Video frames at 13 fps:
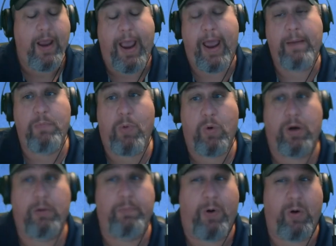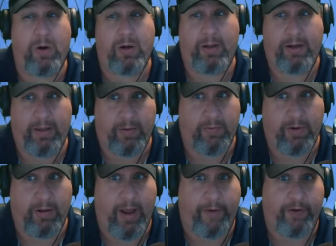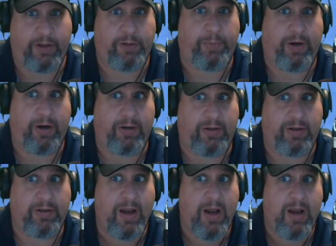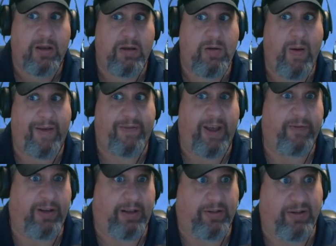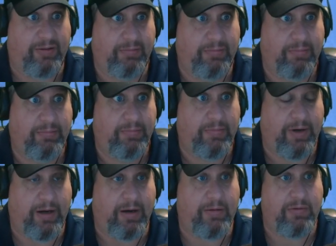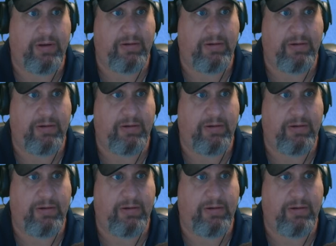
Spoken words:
And more importantly than real life experiences, you have evidence. I've